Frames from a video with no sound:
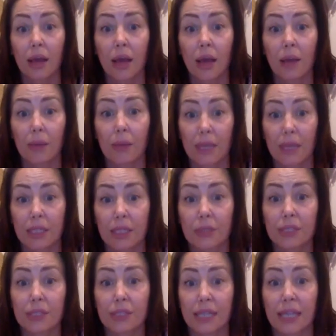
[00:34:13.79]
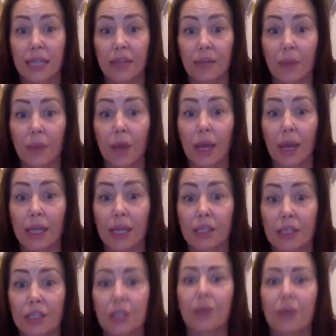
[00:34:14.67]
mental state of
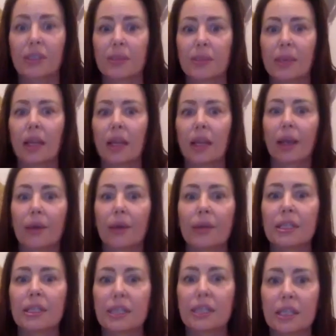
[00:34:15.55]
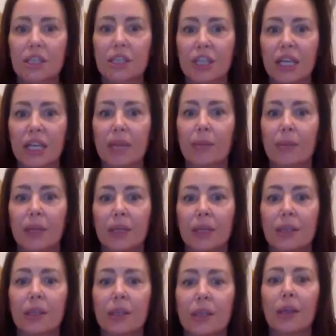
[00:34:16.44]
mind. It's a bit like going to the gym
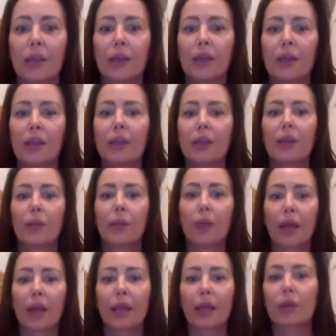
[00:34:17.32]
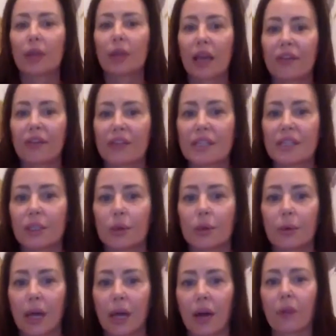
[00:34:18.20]
and working on our
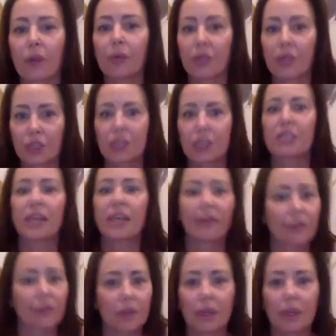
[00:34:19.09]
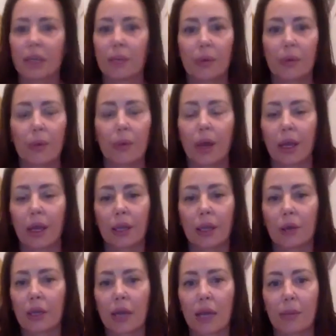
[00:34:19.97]
physical health. We should definitely be working
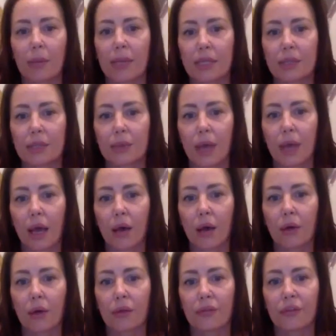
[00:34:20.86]
on our mental health.